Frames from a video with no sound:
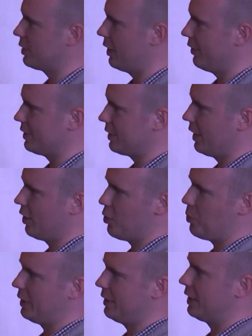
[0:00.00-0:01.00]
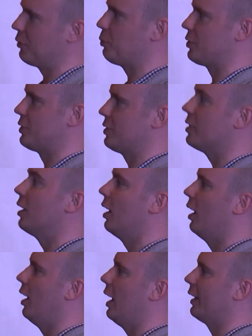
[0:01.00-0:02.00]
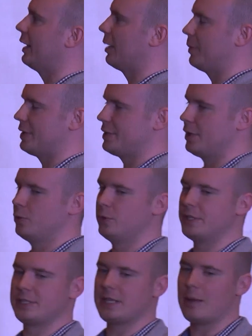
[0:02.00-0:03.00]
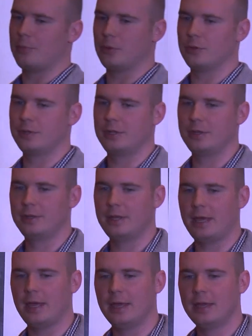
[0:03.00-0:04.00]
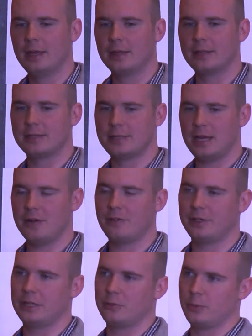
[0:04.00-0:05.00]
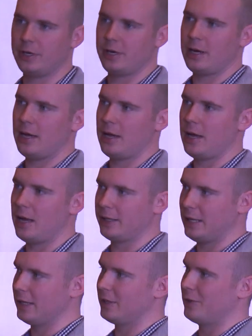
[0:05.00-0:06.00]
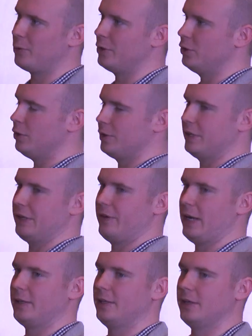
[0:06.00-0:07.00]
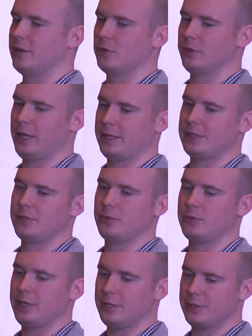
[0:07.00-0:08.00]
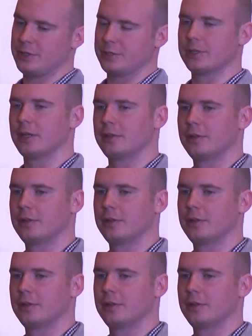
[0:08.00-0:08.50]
RSA company that was attacked, but it's a good example. The server that were attacked, they were not directly connected to the internet.